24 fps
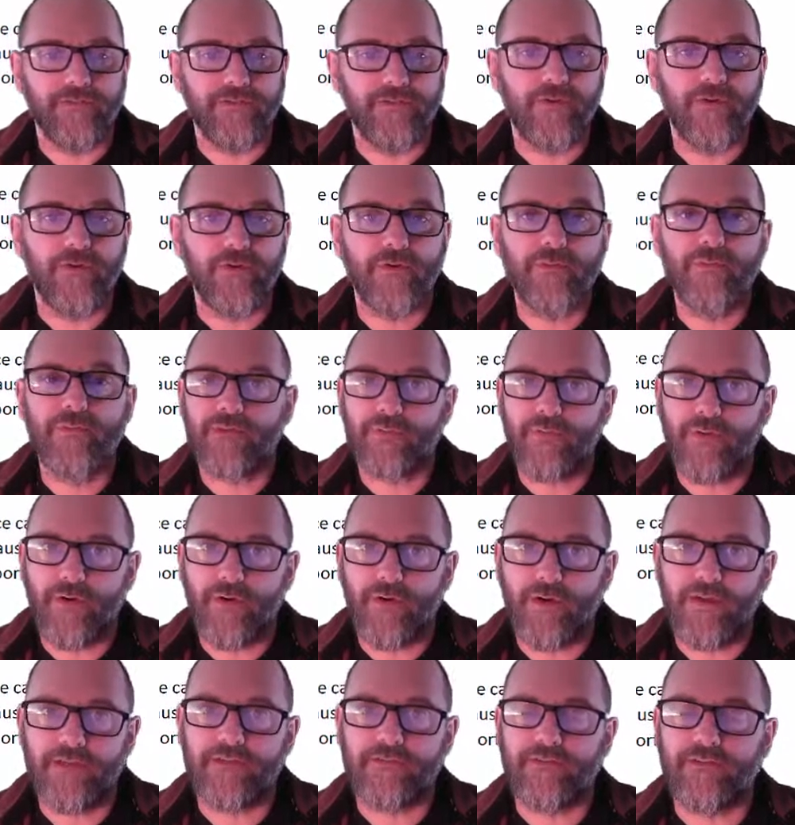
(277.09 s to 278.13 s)
So I wouldn't be
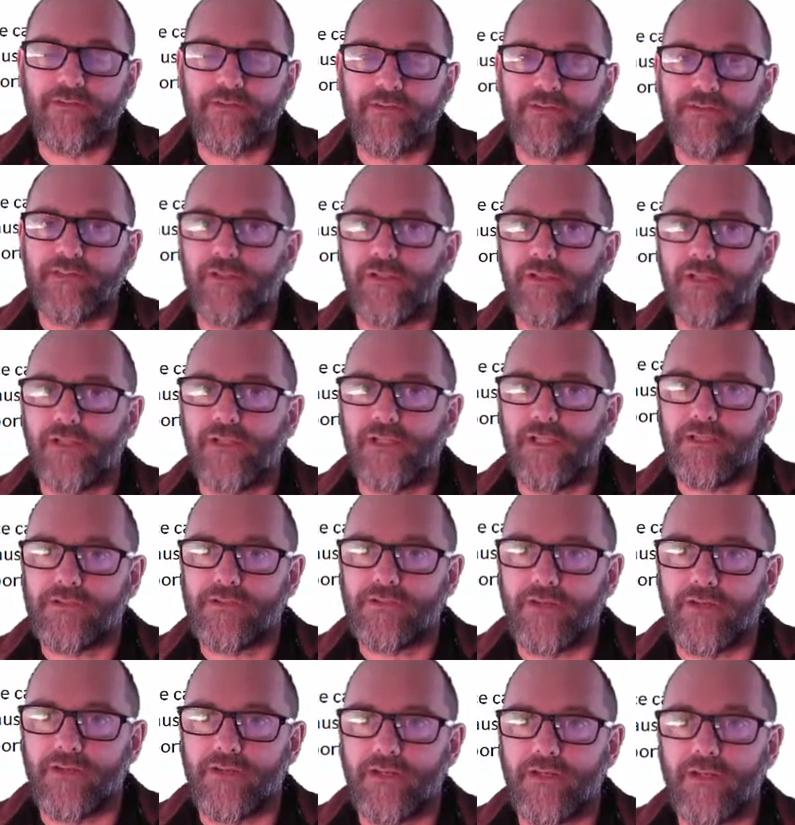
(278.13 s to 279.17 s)
surprised if it's still
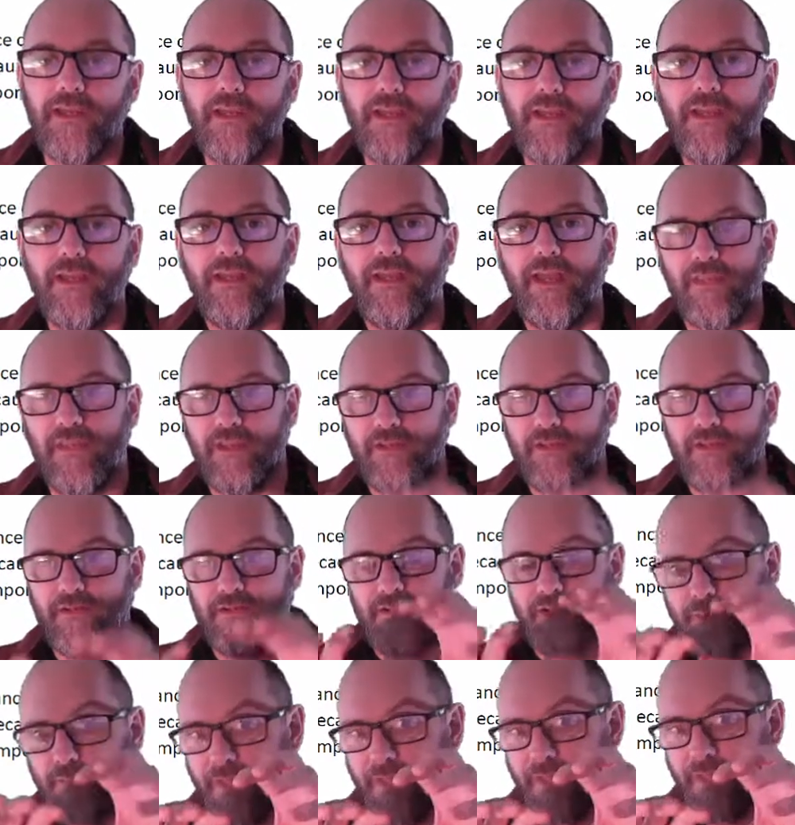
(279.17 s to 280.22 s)
clustering and
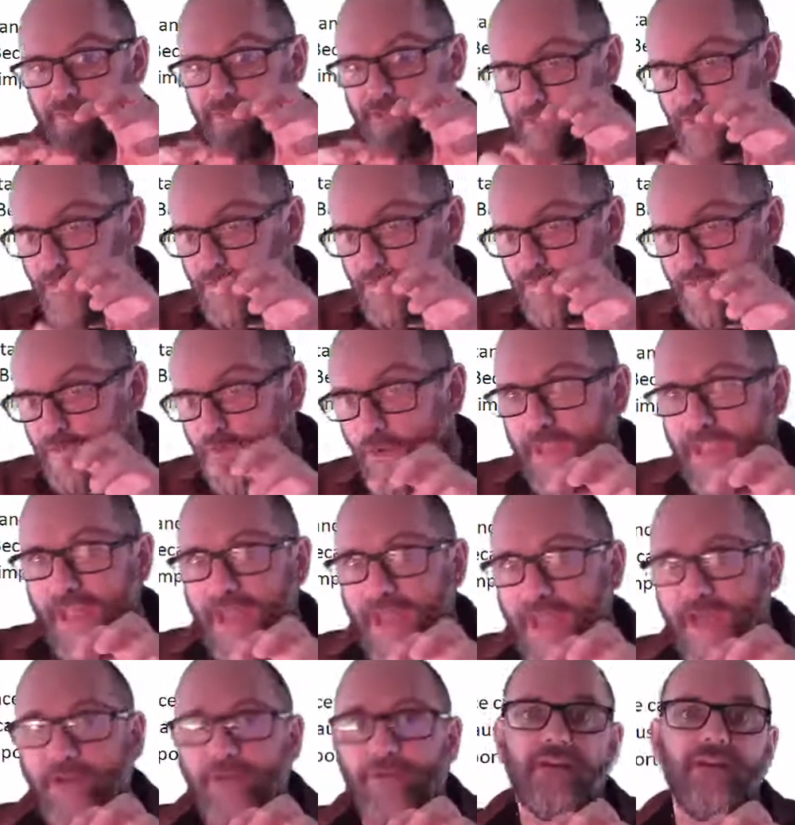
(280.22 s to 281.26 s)
then maybe just
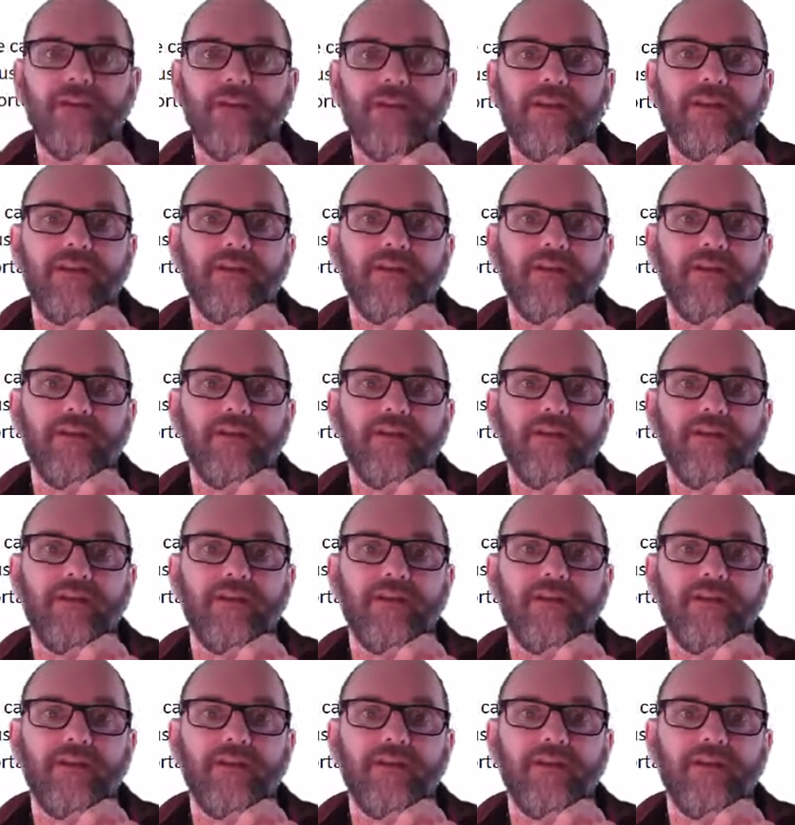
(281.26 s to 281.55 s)
throwing out